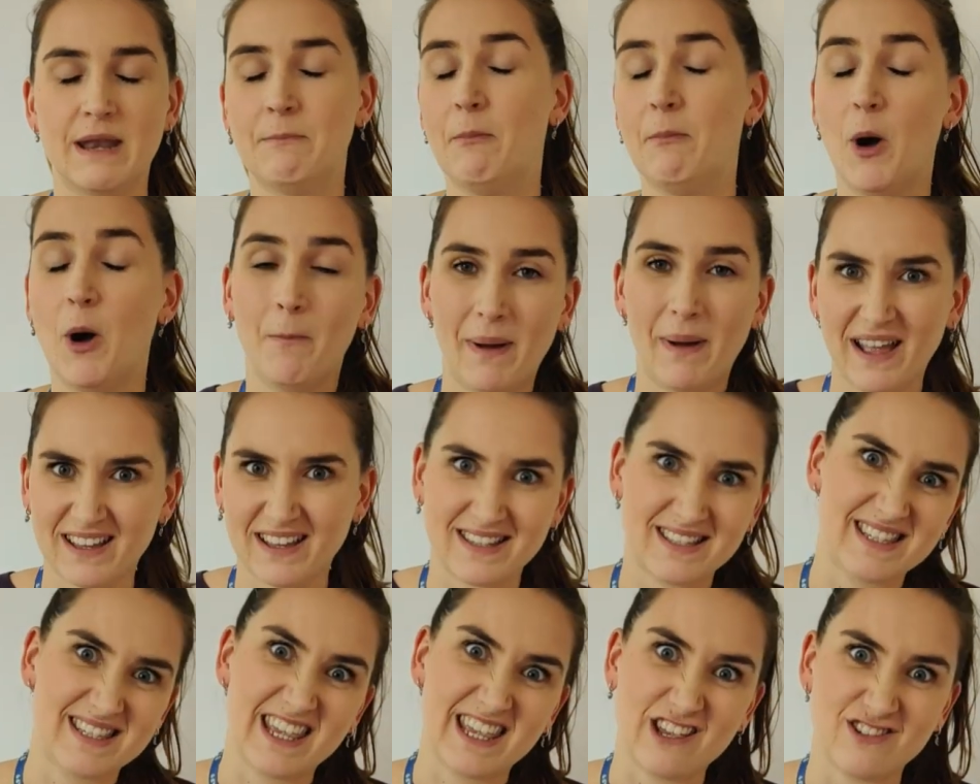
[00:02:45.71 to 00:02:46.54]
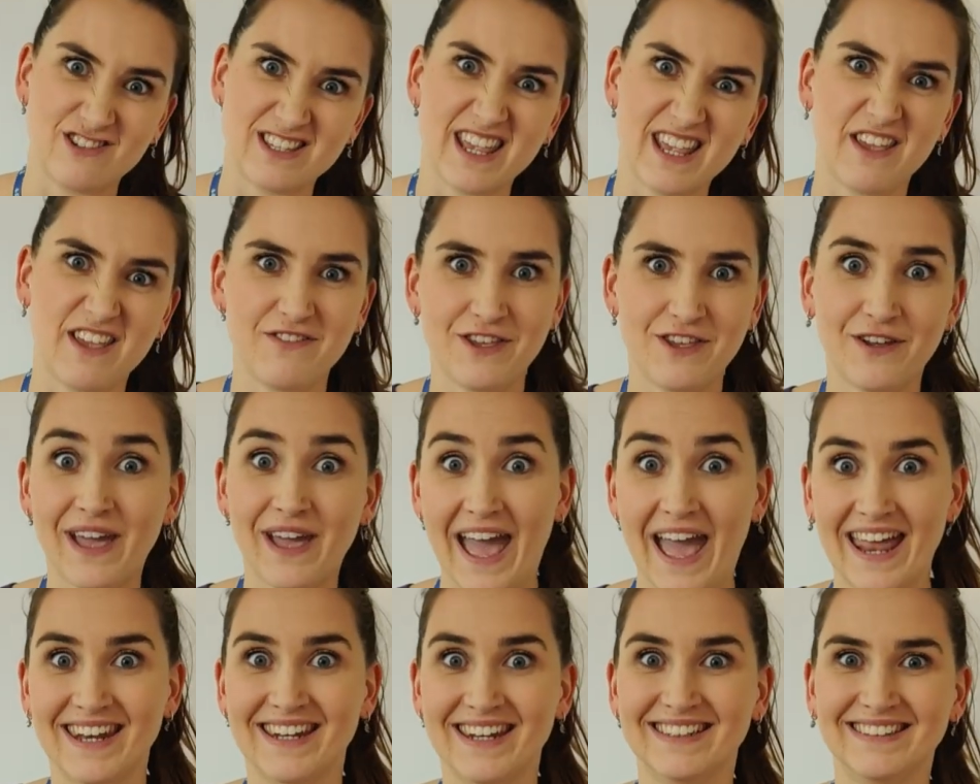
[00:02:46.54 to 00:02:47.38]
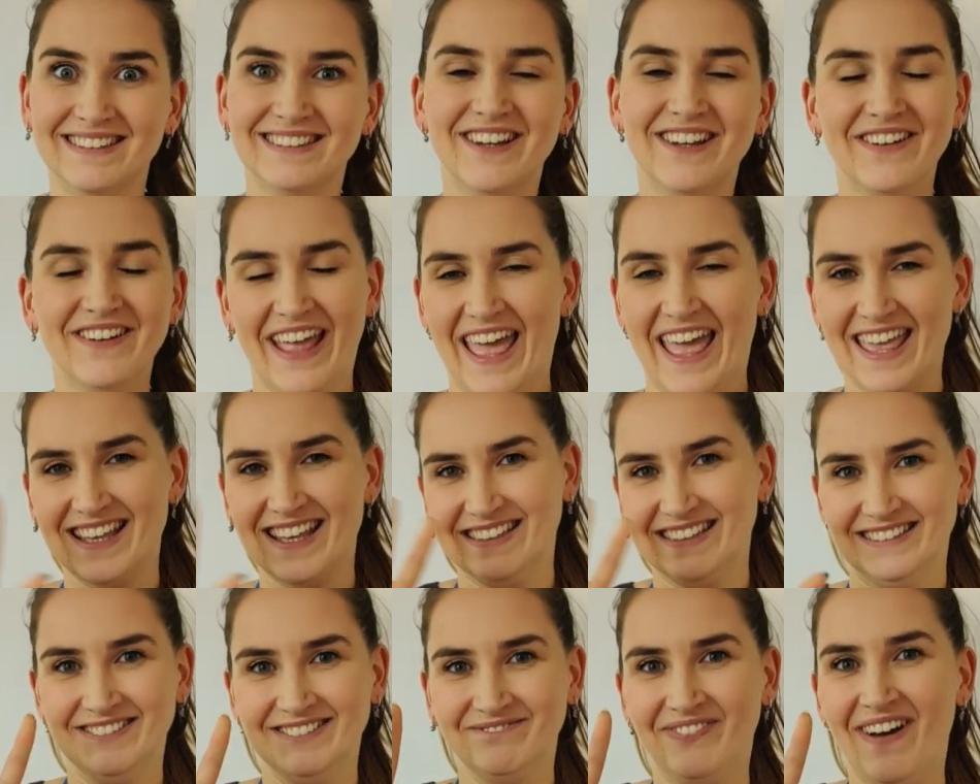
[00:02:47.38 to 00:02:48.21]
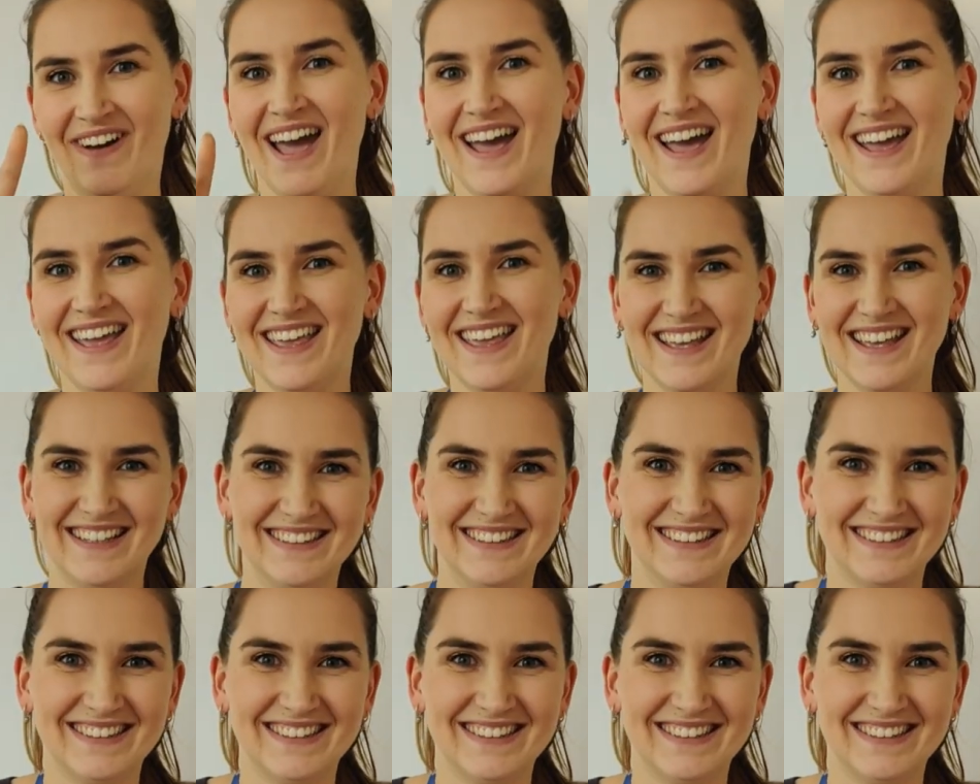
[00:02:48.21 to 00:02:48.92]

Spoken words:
and pop back and see us if you can. Okay. Bye.